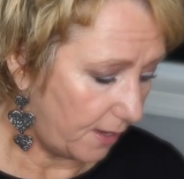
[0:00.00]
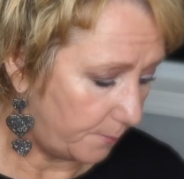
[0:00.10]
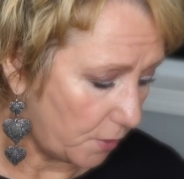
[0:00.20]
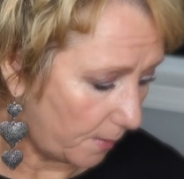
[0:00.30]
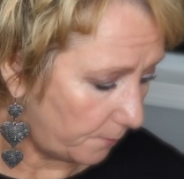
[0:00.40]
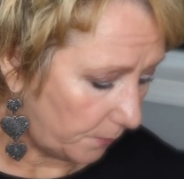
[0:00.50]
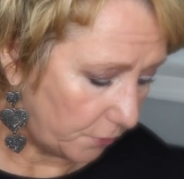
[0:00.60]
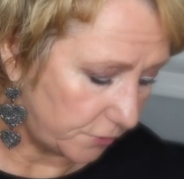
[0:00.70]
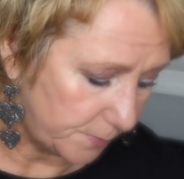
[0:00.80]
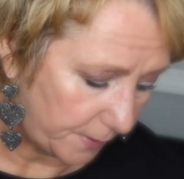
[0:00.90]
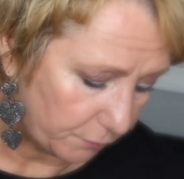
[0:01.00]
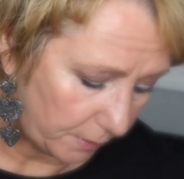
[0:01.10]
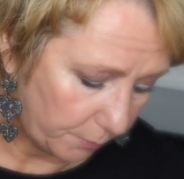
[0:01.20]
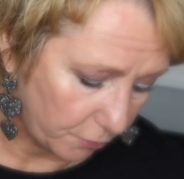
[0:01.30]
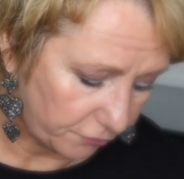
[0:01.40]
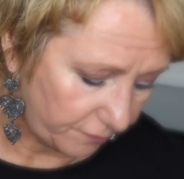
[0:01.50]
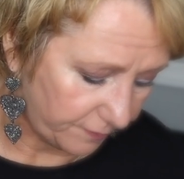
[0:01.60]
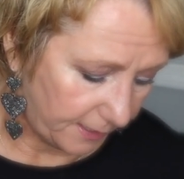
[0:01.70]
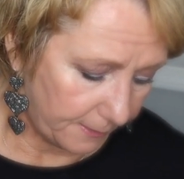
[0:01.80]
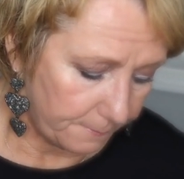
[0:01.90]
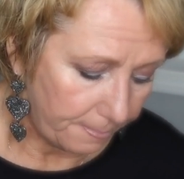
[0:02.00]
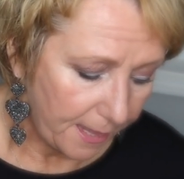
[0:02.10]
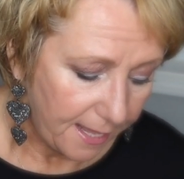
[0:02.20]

I'm not going to be repurchasing it.